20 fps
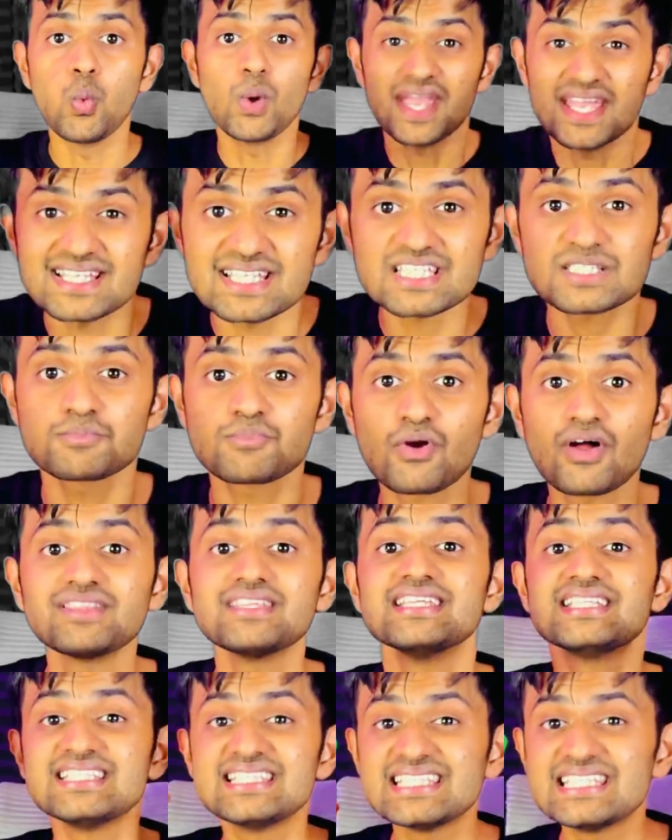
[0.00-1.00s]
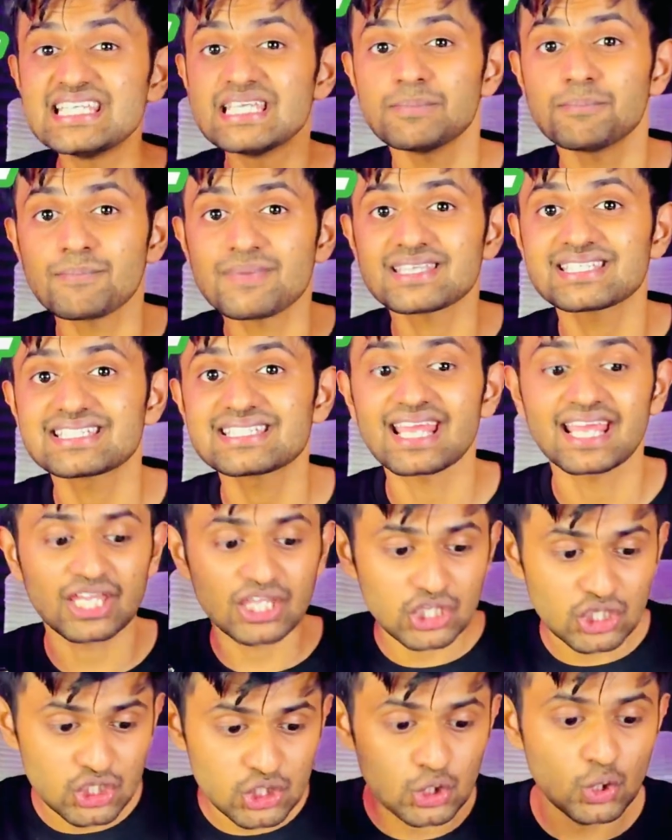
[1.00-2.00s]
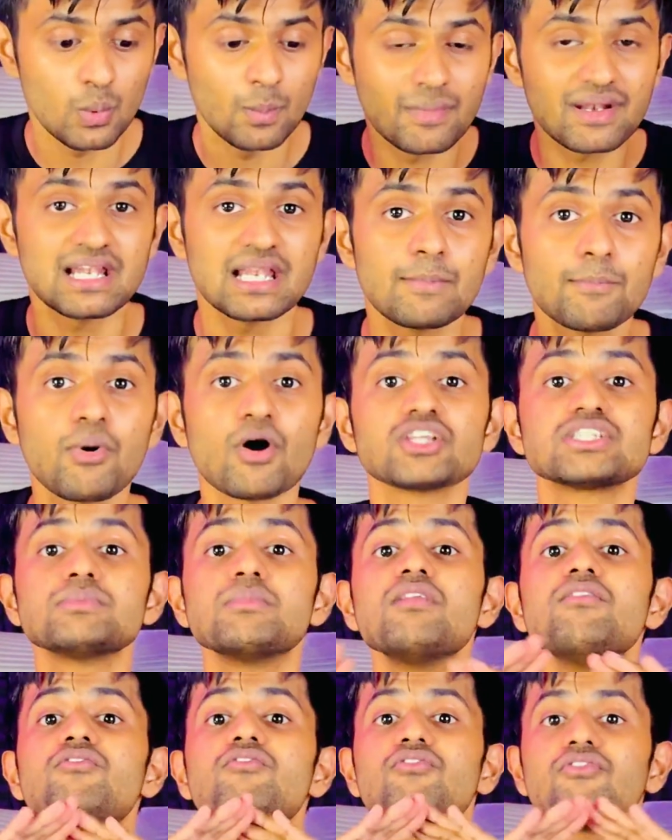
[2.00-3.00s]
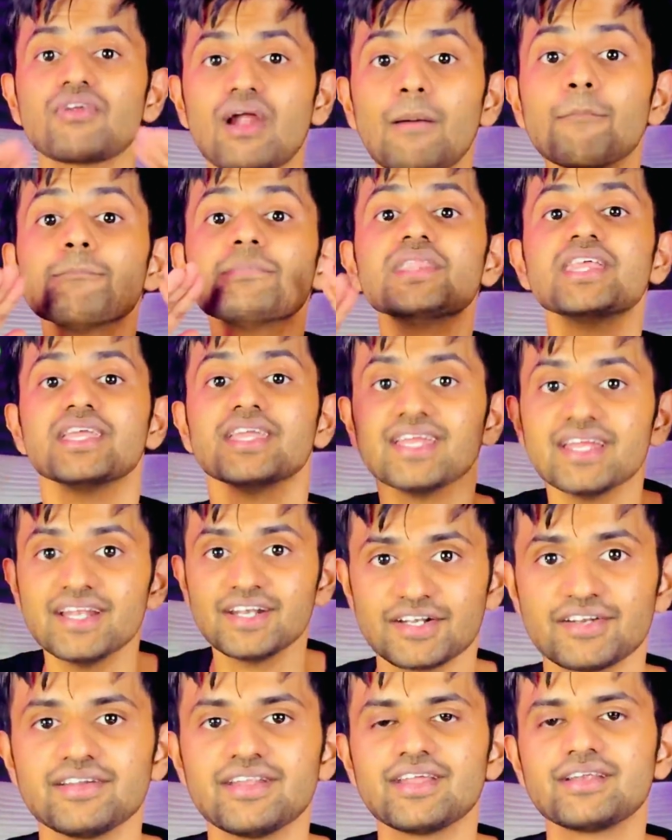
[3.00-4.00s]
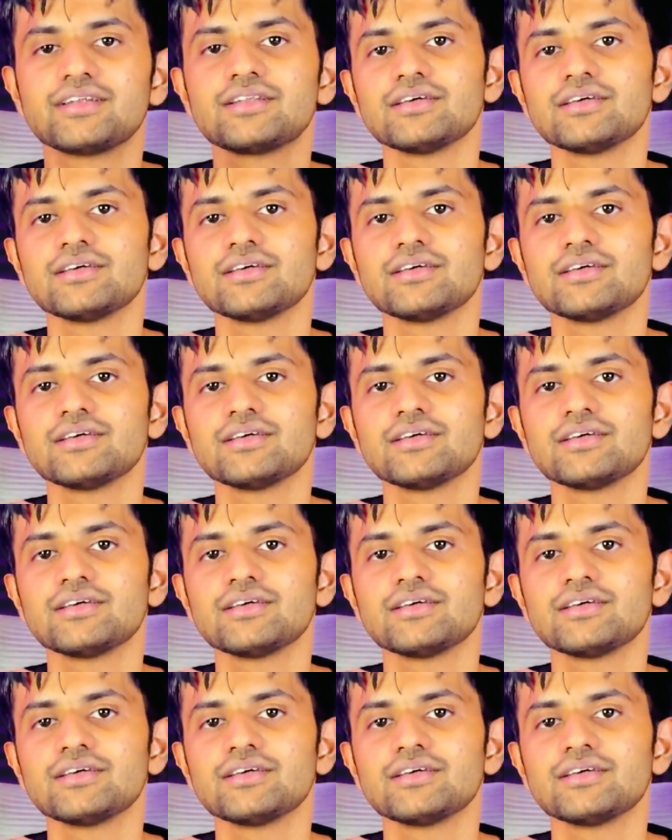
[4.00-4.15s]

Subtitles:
we just brought the cheapest tech humanly possible from the internet.